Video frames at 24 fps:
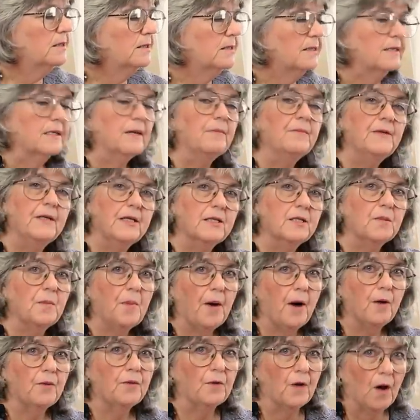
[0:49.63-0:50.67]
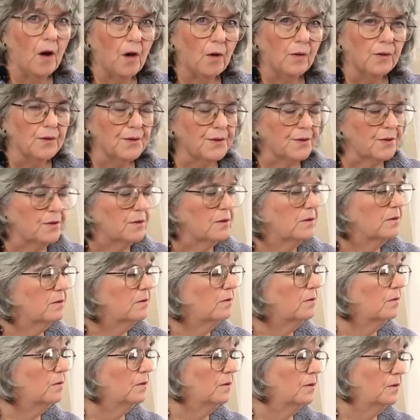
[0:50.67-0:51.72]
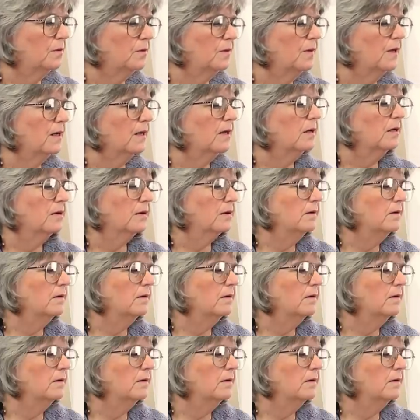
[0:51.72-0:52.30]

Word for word: something to poke the holes through the,